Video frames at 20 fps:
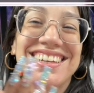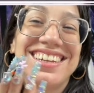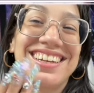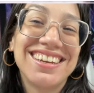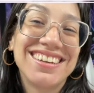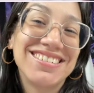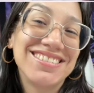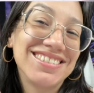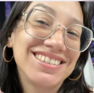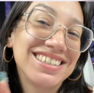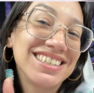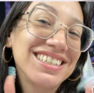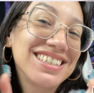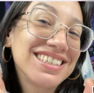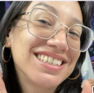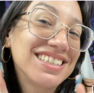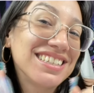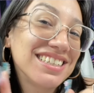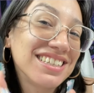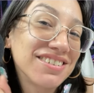the nails,
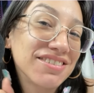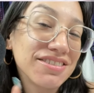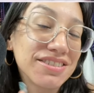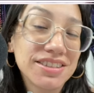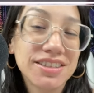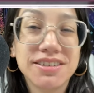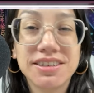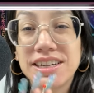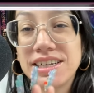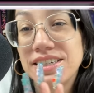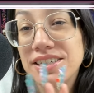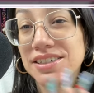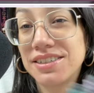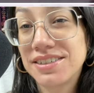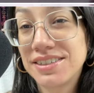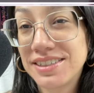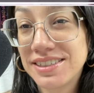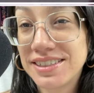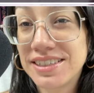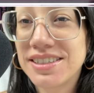it's the nails. Okay,
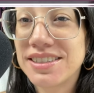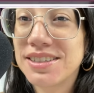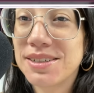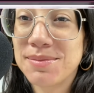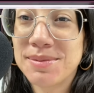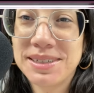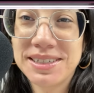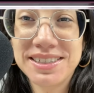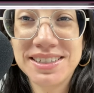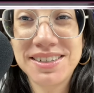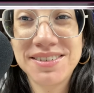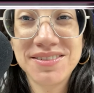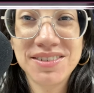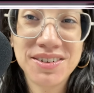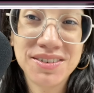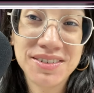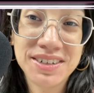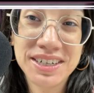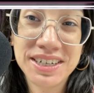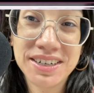showing us so much
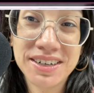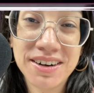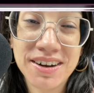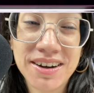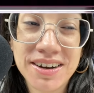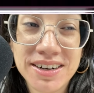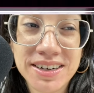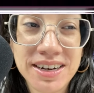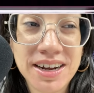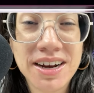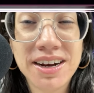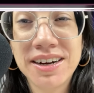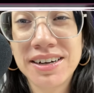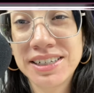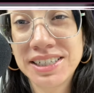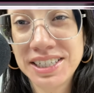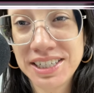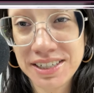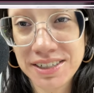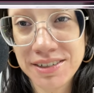love over here on
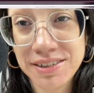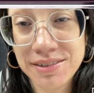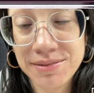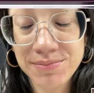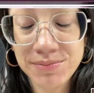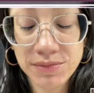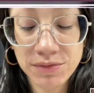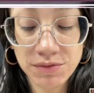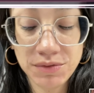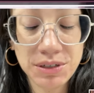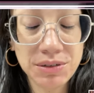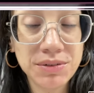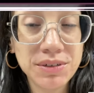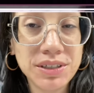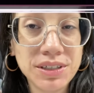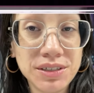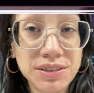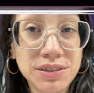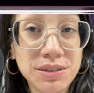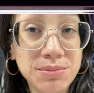our channel. We
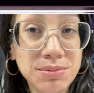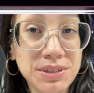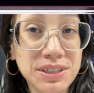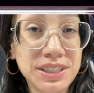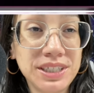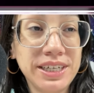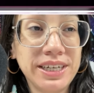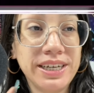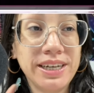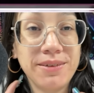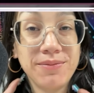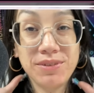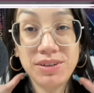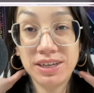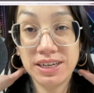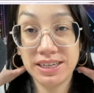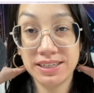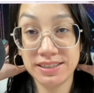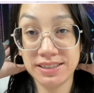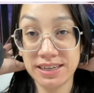really do appreciate it,
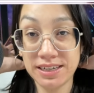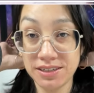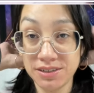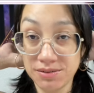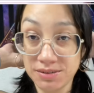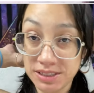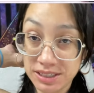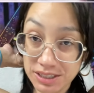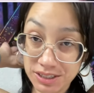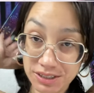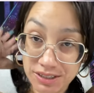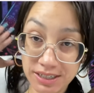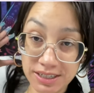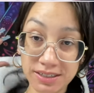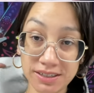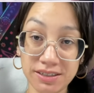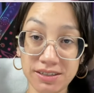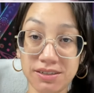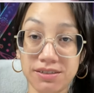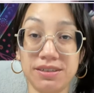you guys. I do want to let you
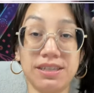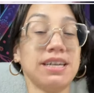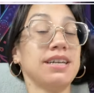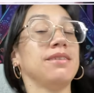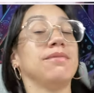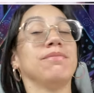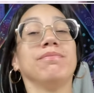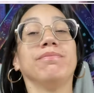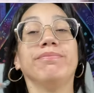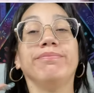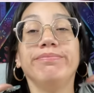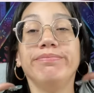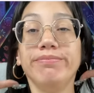guys know that